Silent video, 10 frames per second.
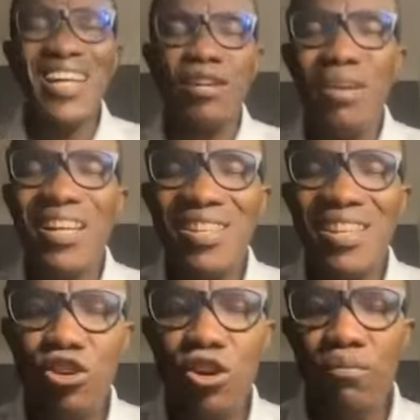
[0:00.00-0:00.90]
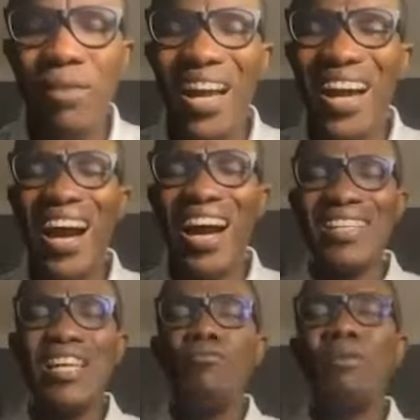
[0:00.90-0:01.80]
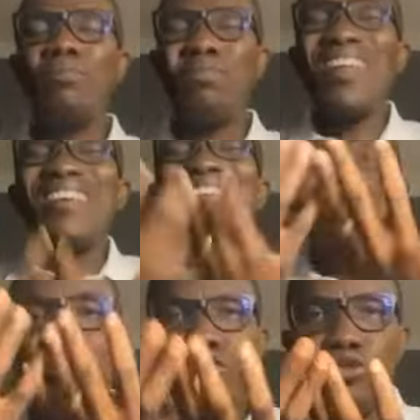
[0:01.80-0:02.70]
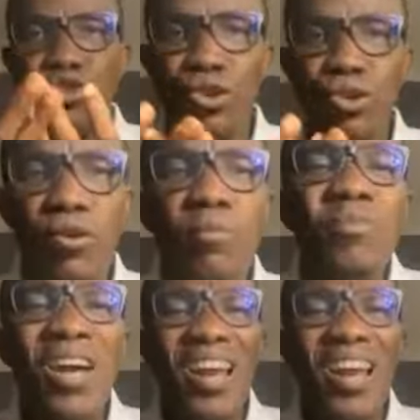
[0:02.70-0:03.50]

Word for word: and the meditation of my heart be pleasing to you.